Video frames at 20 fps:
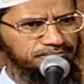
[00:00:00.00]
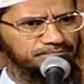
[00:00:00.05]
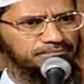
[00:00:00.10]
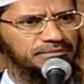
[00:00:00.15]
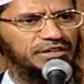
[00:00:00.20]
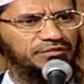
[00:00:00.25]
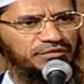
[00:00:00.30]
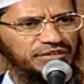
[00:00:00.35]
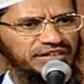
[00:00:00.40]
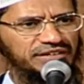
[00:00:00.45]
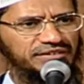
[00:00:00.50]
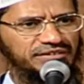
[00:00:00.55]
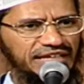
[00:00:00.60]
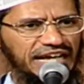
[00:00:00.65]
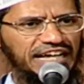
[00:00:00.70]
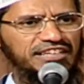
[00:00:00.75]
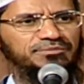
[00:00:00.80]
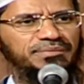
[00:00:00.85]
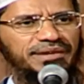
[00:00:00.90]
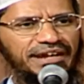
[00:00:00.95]
between the
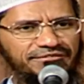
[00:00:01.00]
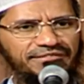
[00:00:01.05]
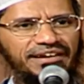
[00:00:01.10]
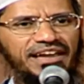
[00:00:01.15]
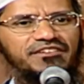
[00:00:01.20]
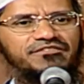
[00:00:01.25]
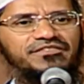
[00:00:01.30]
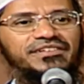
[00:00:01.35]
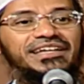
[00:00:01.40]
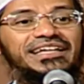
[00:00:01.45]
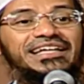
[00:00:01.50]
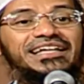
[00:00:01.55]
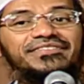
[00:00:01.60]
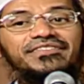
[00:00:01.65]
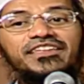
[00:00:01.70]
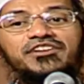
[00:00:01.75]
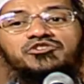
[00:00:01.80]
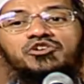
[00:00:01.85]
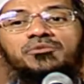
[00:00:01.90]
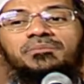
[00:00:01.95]
husband and wife,
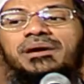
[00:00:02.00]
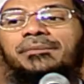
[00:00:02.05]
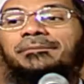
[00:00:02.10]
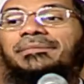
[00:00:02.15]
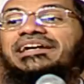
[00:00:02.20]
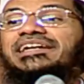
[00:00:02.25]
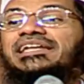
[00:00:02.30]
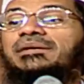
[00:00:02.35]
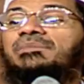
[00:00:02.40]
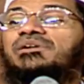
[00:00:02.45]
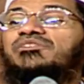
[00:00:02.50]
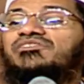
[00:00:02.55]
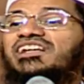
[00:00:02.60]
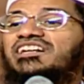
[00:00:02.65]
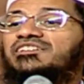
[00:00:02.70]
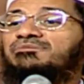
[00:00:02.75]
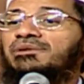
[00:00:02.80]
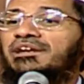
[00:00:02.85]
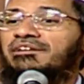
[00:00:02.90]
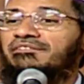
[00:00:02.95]
there should be a meeting between the
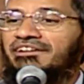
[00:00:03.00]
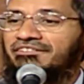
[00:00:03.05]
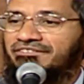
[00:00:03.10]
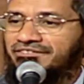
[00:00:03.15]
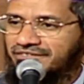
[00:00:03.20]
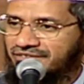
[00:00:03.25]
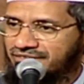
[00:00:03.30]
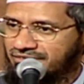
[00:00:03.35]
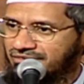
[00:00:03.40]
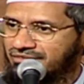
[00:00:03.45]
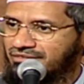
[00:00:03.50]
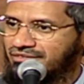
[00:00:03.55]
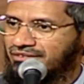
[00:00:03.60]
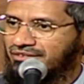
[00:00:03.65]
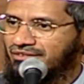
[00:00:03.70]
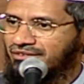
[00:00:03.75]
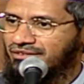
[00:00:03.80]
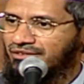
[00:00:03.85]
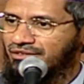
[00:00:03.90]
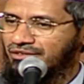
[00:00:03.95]
husband and wife.
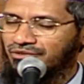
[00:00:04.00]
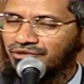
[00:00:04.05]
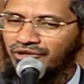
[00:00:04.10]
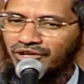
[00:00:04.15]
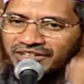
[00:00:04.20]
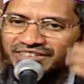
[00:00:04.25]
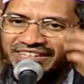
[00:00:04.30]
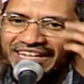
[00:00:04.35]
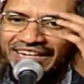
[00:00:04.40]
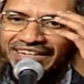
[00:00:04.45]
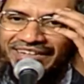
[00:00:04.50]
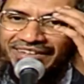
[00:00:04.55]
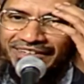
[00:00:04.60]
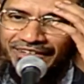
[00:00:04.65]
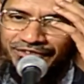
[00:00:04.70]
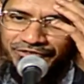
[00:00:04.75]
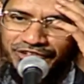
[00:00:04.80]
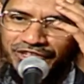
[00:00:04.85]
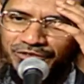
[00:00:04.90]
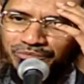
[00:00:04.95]
Not that
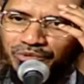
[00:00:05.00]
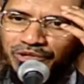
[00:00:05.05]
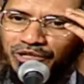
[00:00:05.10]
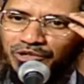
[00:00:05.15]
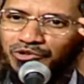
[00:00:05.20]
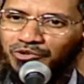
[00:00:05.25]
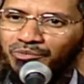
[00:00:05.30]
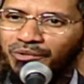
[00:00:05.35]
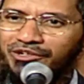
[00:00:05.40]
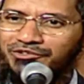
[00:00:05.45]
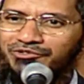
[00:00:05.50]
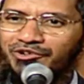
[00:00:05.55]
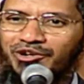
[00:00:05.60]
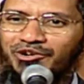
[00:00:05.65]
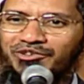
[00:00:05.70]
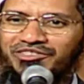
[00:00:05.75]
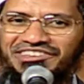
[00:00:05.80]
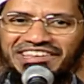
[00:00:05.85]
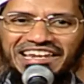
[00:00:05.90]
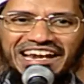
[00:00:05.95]
if she's putting too much salt,
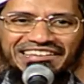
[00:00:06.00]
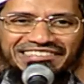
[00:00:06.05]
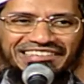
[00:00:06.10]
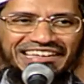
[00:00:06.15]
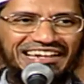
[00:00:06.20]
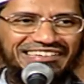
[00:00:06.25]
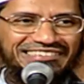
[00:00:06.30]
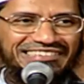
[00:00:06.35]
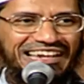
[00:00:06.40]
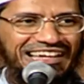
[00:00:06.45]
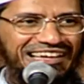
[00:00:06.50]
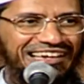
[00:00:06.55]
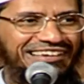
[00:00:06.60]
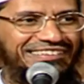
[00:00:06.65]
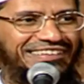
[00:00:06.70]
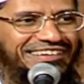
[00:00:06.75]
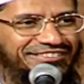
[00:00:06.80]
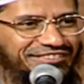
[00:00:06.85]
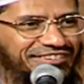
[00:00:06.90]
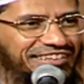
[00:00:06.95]
you say talaq, talaq, talaq,
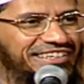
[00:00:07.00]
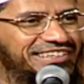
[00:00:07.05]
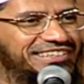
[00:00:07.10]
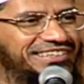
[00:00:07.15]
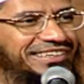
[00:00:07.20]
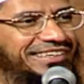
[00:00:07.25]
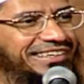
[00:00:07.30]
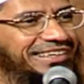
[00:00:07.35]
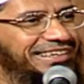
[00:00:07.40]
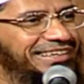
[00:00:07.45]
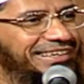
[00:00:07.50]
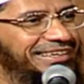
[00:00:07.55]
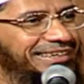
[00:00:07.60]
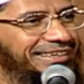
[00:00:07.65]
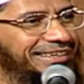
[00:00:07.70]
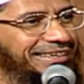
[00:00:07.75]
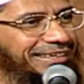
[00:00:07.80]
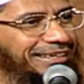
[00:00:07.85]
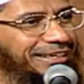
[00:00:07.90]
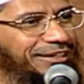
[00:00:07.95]
and that's finished.
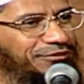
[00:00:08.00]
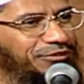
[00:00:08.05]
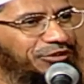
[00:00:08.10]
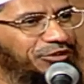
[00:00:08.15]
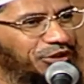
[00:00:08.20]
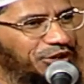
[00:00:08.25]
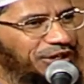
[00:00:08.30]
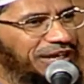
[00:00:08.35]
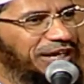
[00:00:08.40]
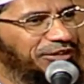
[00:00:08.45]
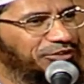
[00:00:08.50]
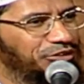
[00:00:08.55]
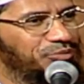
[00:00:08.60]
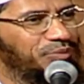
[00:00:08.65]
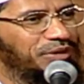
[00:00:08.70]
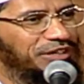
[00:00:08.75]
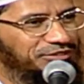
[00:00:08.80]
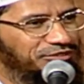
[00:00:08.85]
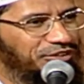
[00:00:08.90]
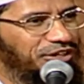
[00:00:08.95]
If you don't like too
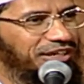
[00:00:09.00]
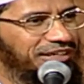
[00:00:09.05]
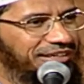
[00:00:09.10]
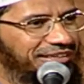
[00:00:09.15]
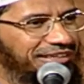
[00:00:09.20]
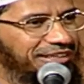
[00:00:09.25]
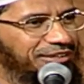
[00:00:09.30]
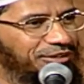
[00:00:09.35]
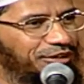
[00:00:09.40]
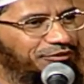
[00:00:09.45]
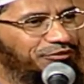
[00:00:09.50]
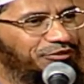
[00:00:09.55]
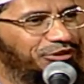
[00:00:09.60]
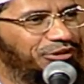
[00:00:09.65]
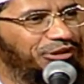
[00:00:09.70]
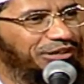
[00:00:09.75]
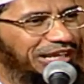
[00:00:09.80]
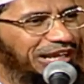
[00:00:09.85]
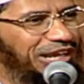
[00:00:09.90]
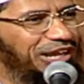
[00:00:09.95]
much salt in your food,
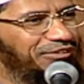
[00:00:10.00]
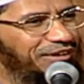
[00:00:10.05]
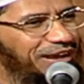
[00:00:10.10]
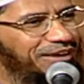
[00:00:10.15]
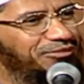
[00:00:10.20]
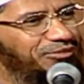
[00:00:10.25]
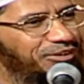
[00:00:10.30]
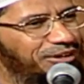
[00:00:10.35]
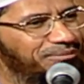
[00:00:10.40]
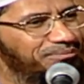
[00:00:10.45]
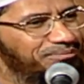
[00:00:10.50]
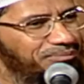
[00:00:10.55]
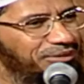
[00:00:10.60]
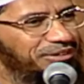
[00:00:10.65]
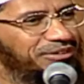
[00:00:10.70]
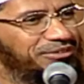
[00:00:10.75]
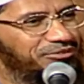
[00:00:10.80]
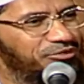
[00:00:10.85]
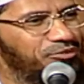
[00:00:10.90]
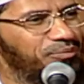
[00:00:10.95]
you tell your wife, don't
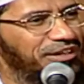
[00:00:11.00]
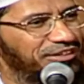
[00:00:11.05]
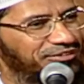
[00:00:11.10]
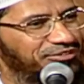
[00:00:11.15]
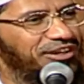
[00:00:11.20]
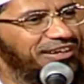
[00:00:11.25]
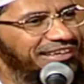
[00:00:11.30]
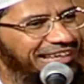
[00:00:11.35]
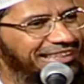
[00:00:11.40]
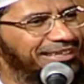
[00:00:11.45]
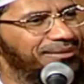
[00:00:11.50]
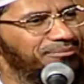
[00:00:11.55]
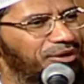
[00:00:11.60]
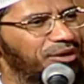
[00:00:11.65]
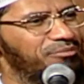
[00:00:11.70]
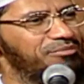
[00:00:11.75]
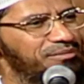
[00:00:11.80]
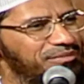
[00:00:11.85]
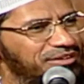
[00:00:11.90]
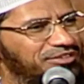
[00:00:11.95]
put too much salt, and the
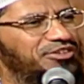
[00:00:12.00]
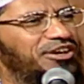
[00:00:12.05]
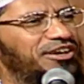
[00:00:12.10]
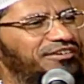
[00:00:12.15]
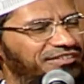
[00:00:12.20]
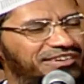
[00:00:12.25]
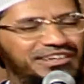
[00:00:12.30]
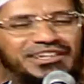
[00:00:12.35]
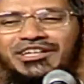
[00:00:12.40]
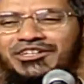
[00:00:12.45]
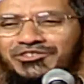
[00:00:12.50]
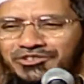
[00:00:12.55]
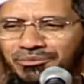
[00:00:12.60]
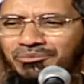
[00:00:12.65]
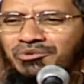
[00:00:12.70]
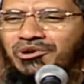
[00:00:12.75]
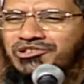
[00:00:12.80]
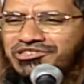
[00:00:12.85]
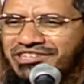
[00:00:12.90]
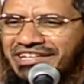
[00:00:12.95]
problem is solved. So
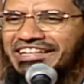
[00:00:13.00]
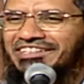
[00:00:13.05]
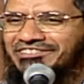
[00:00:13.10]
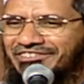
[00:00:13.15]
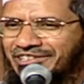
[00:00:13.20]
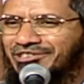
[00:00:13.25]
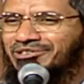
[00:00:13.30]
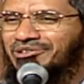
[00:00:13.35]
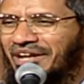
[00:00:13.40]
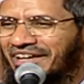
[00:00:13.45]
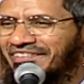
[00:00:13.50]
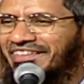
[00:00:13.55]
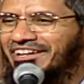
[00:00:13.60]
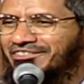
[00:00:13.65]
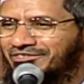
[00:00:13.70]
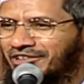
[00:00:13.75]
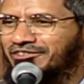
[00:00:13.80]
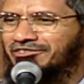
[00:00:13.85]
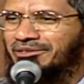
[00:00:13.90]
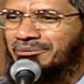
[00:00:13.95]
mutually sit together and
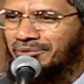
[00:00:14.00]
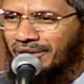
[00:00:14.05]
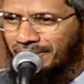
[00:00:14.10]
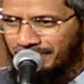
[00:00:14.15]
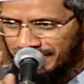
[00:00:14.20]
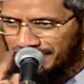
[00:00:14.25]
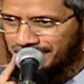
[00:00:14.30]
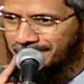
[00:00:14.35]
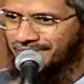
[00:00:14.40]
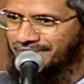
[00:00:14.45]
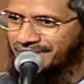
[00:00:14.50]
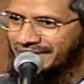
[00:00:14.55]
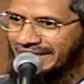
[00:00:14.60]
solve the problem.